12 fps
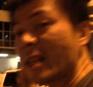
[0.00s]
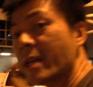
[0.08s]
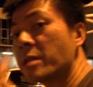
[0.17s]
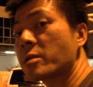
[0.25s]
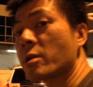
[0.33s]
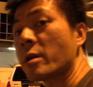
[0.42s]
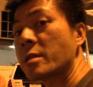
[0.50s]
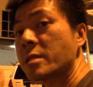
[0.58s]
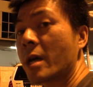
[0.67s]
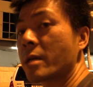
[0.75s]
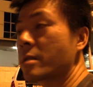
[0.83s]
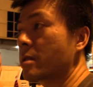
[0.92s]
the ladies are
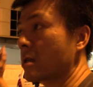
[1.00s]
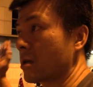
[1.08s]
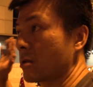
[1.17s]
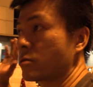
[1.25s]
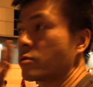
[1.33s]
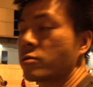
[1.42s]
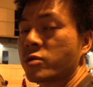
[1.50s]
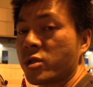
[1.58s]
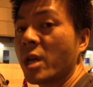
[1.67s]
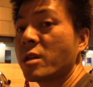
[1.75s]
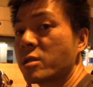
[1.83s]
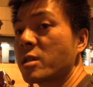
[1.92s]
inside uh, to
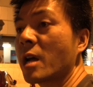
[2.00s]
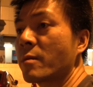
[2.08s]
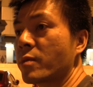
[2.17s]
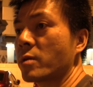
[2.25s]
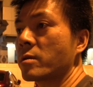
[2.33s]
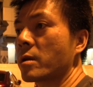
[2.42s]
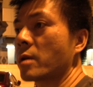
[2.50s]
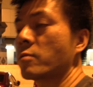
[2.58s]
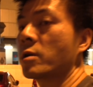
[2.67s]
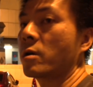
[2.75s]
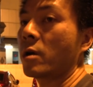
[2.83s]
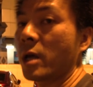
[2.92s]
change diaper. Yeah, you
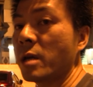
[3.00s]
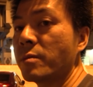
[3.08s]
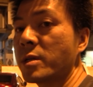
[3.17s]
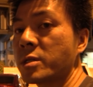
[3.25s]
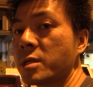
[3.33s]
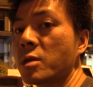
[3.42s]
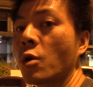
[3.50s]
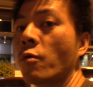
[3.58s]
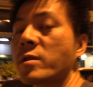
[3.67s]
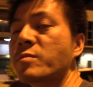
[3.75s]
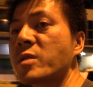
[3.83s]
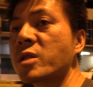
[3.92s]
want to A B C,
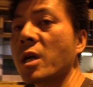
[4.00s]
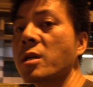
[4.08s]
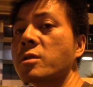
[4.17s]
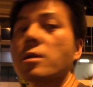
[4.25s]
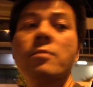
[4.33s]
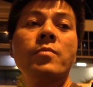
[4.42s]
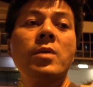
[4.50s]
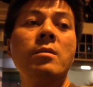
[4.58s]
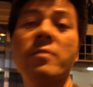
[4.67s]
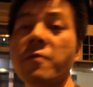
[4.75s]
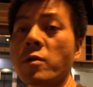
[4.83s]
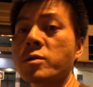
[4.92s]
always be changing
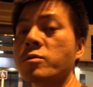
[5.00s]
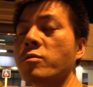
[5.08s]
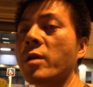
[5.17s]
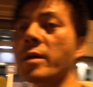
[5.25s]
before it's too